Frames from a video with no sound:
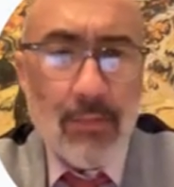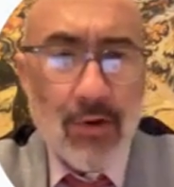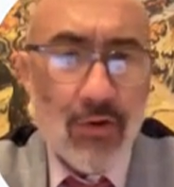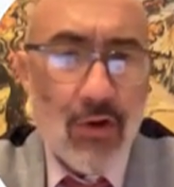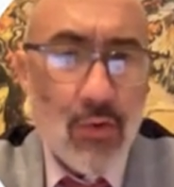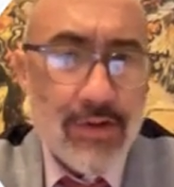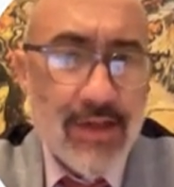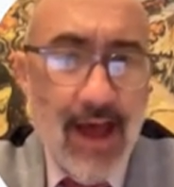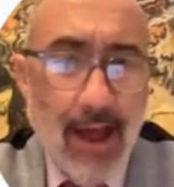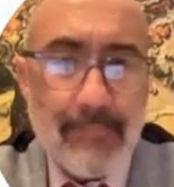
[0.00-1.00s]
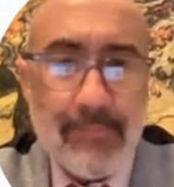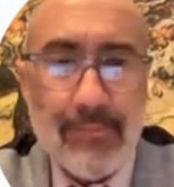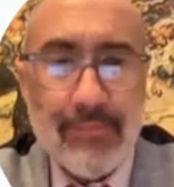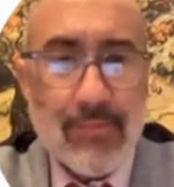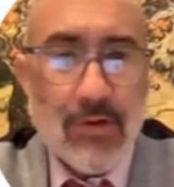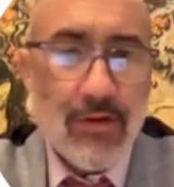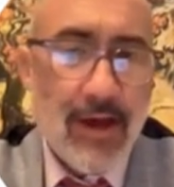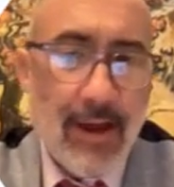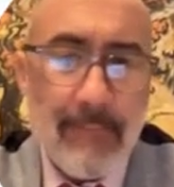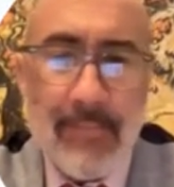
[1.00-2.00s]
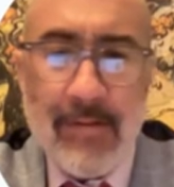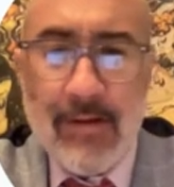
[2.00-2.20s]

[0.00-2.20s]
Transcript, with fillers: I'm going to go with that. Okay.